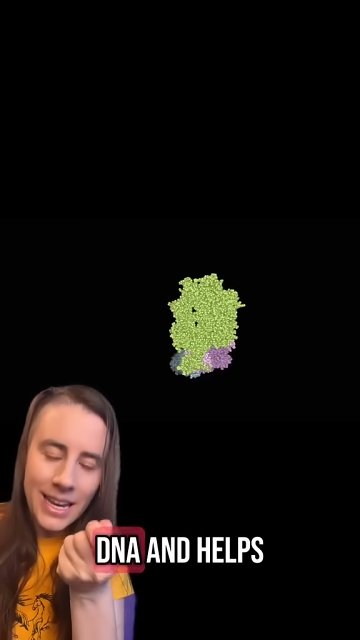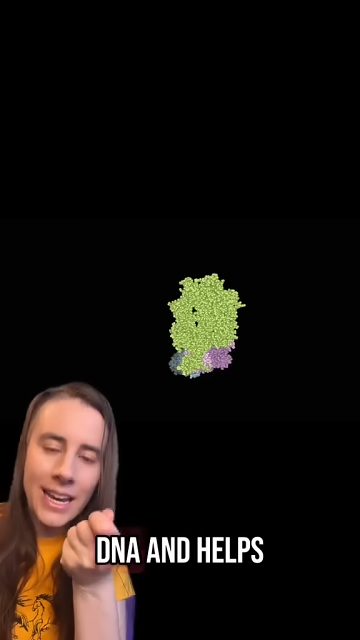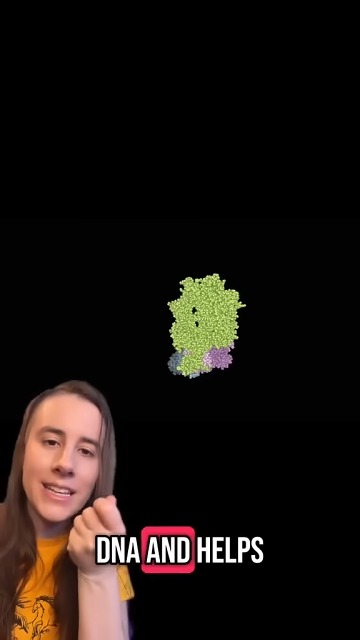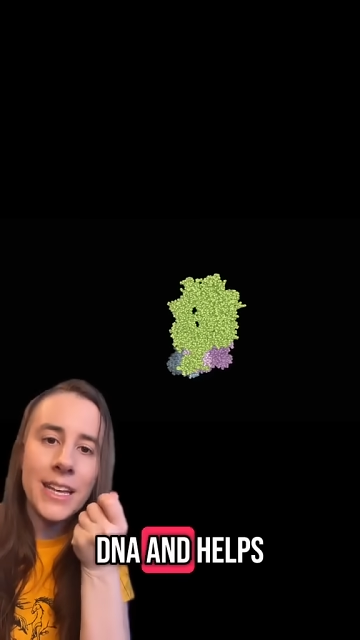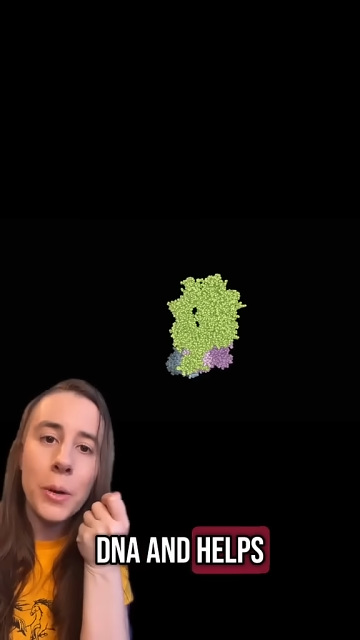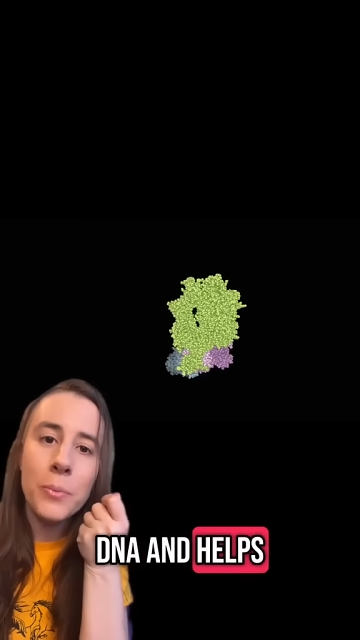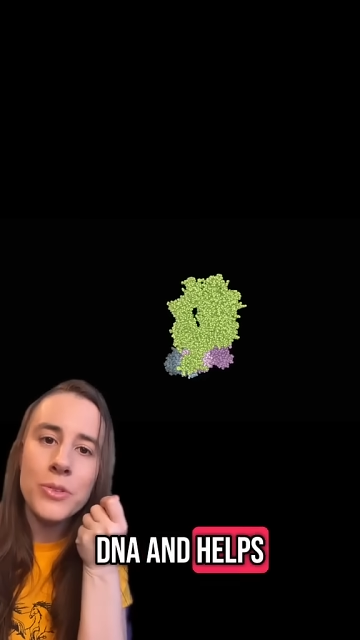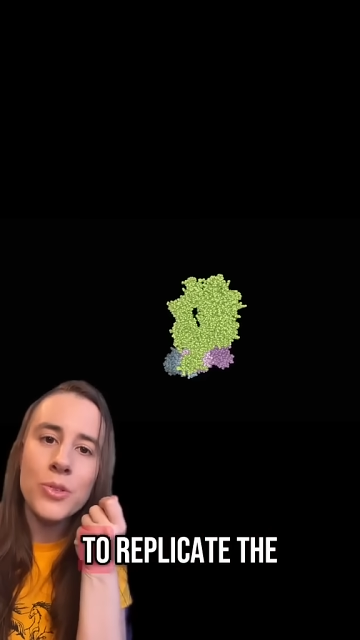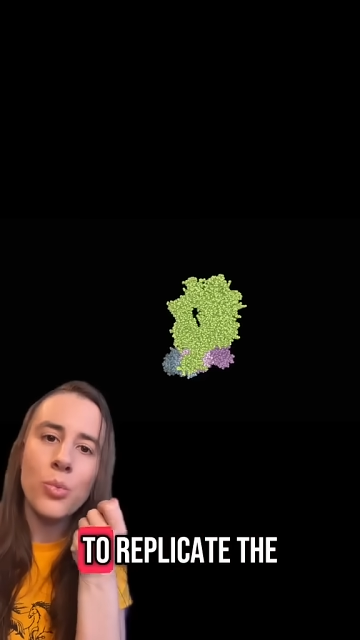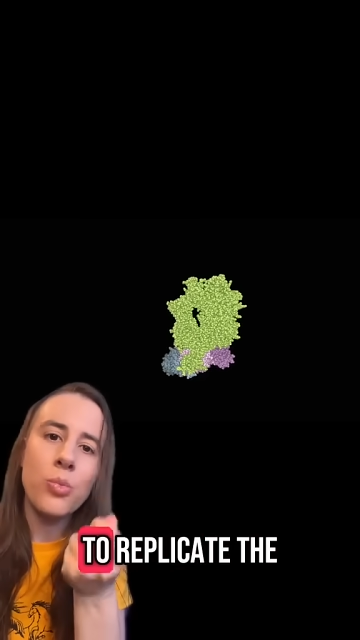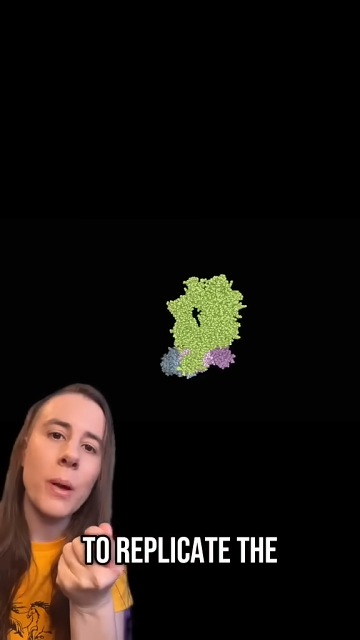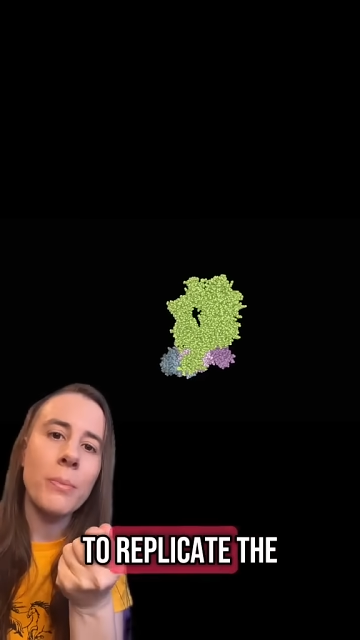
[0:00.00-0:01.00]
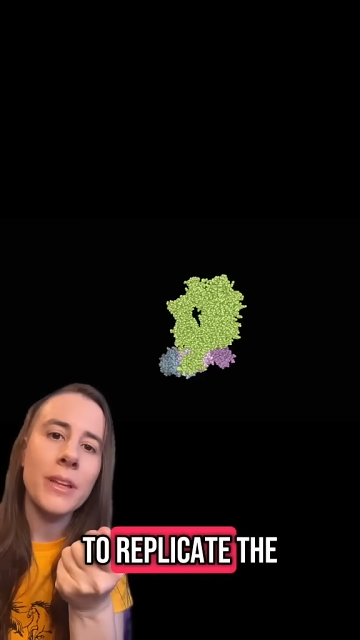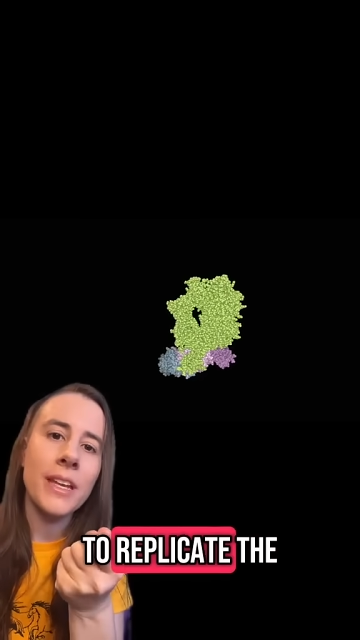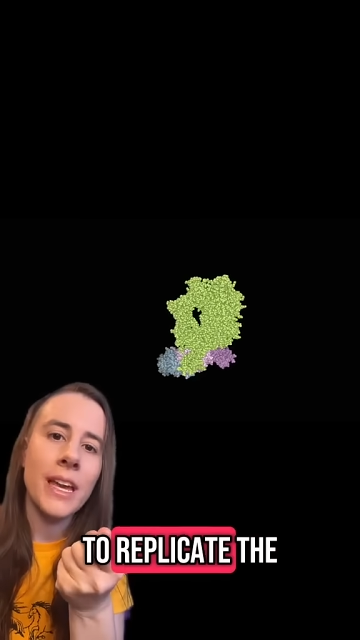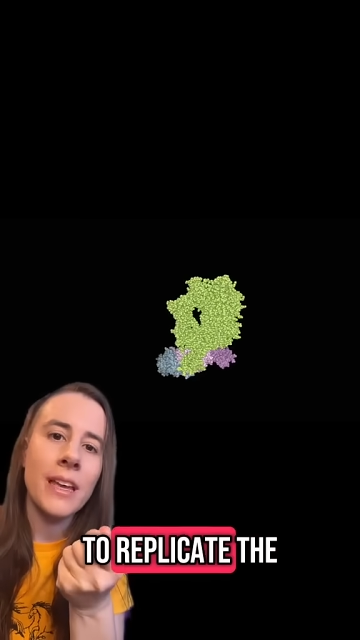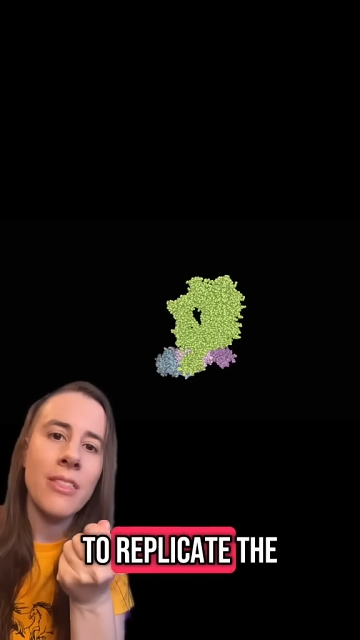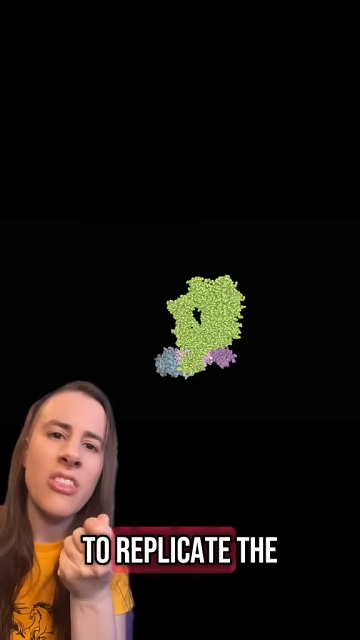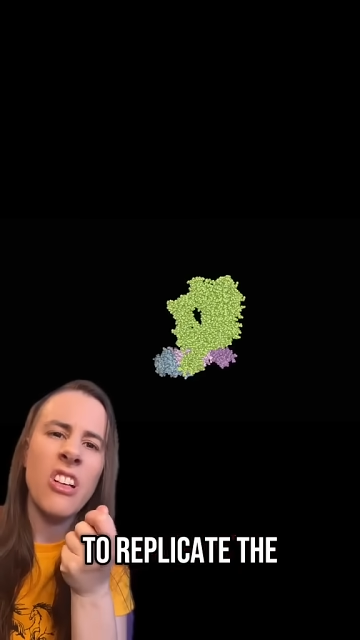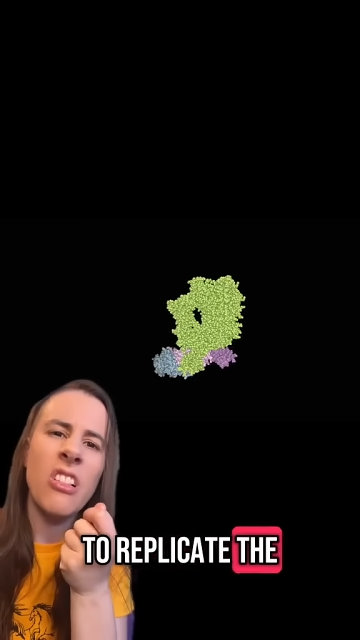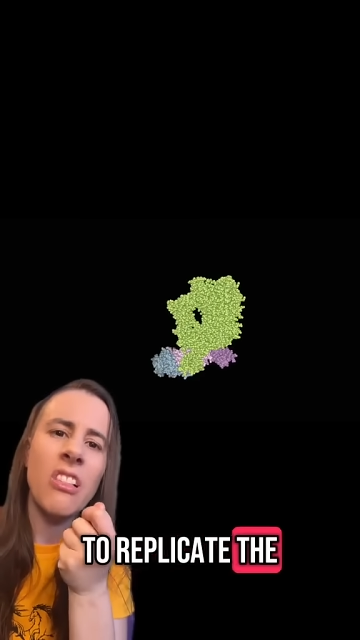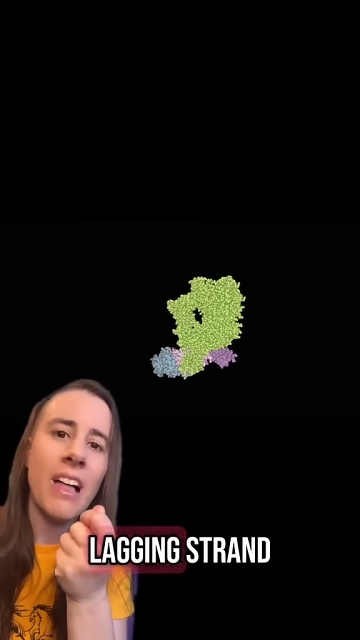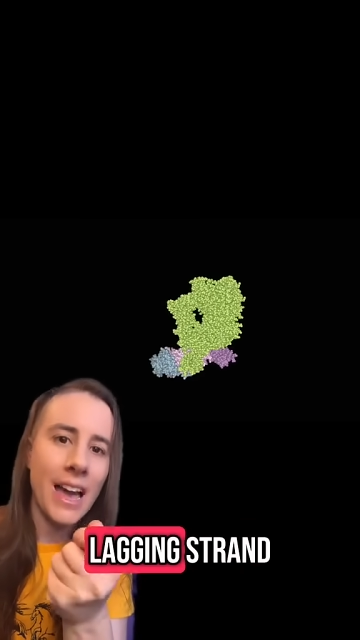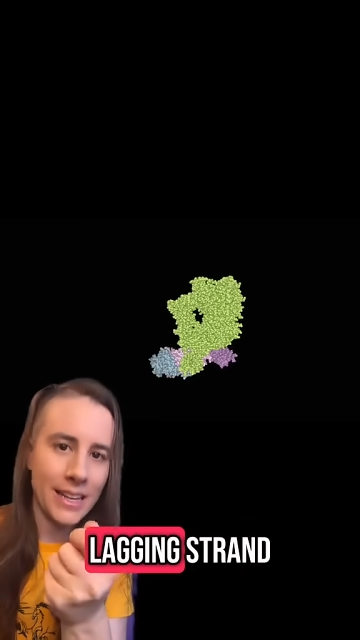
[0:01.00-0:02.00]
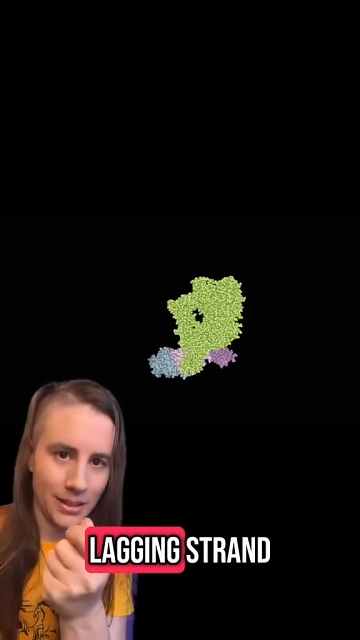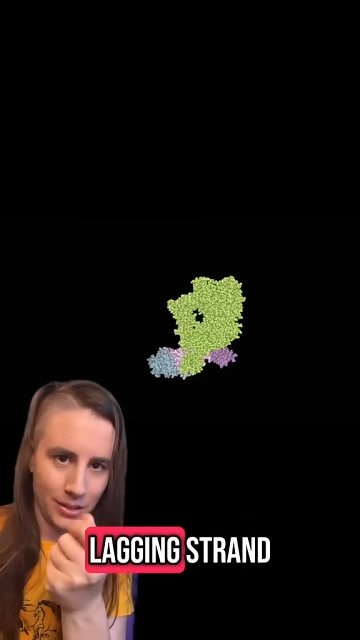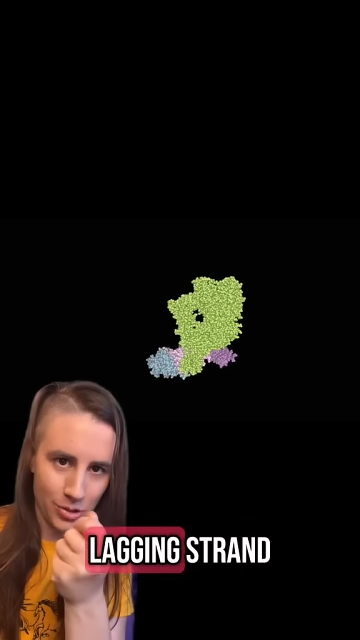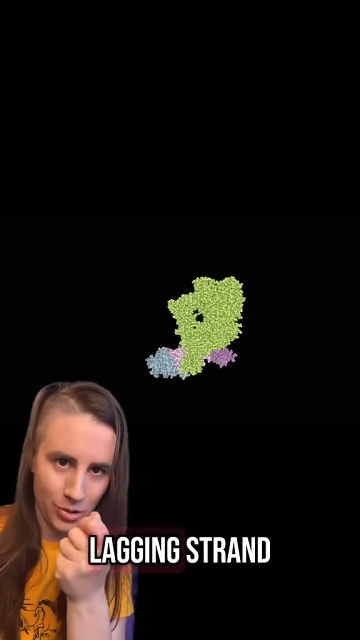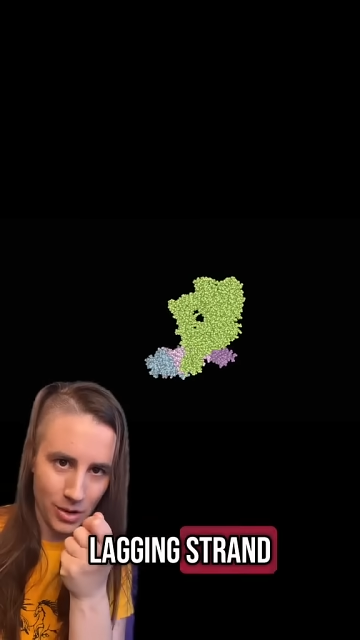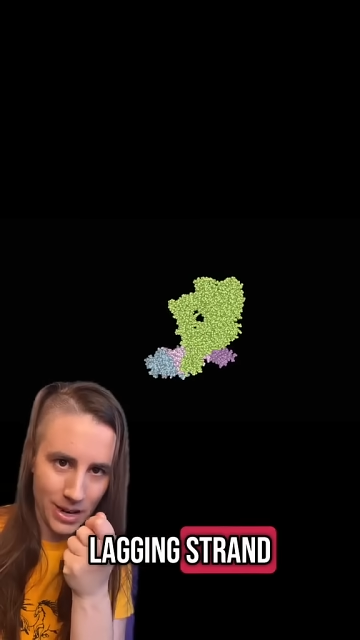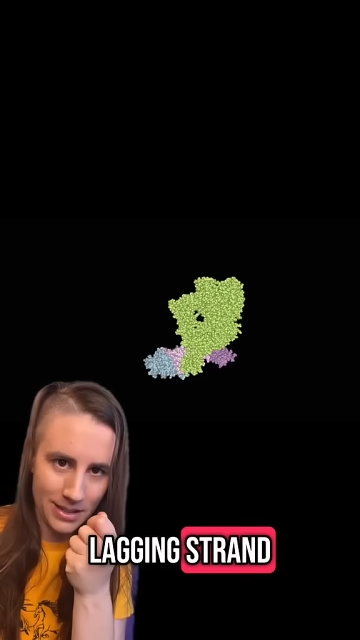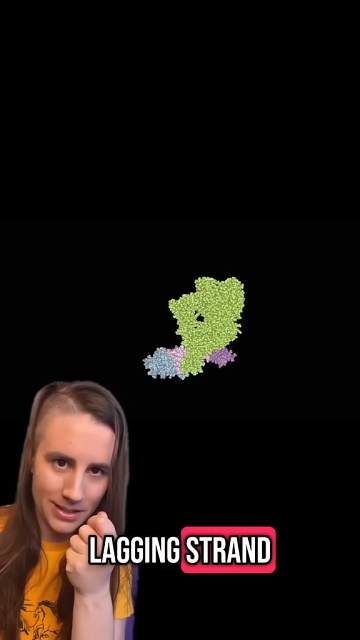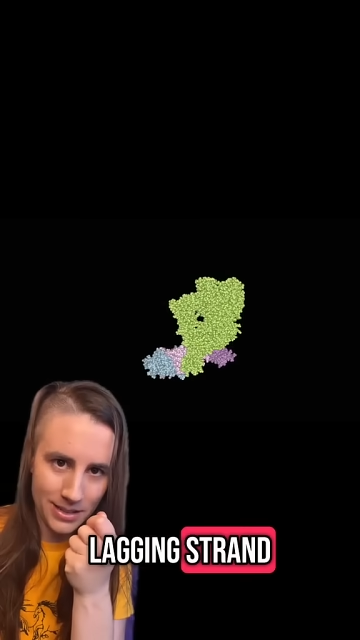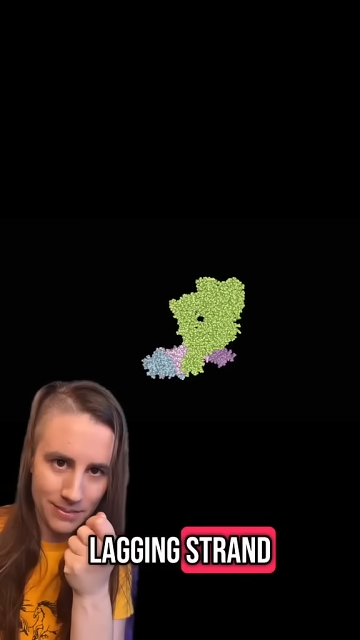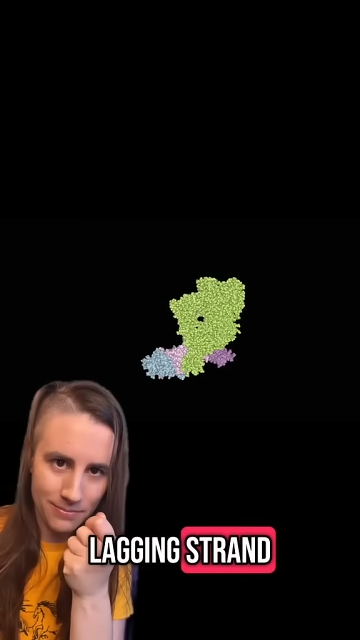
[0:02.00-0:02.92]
and helps to replicate the lagging strand.